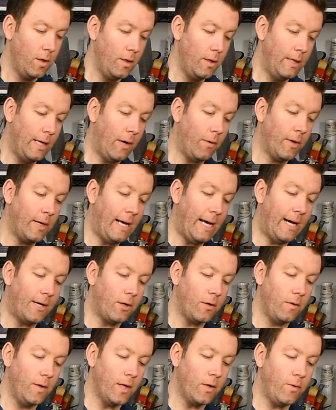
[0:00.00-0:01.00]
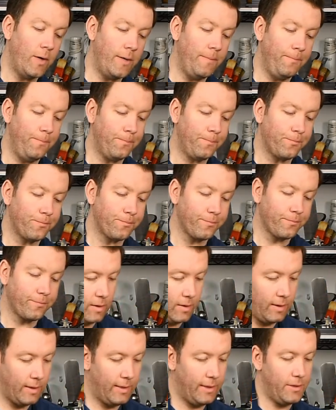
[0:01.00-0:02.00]
Now we're going to add our liquid,
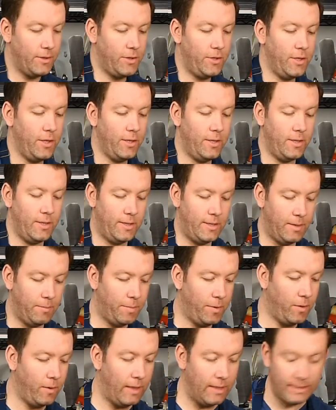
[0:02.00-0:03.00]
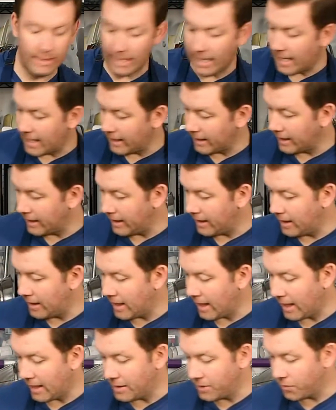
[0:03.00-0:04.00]
and it's just as simple as adding it in
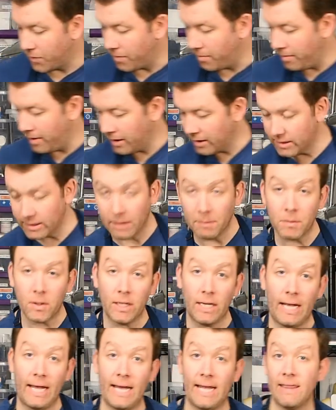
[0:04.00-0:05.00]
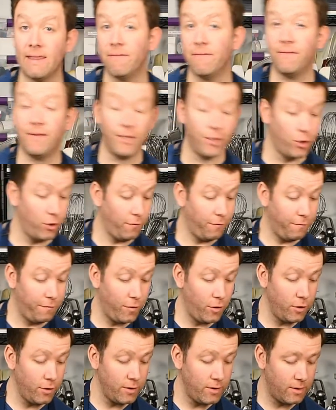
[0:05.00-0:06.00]
as we mix. I'm going to add the vinegar
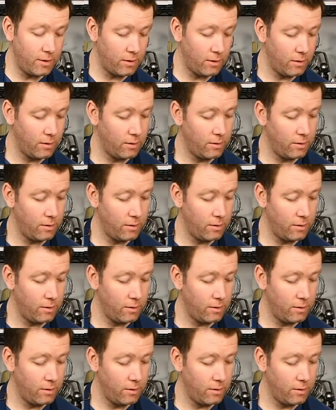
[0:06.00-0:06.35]
first,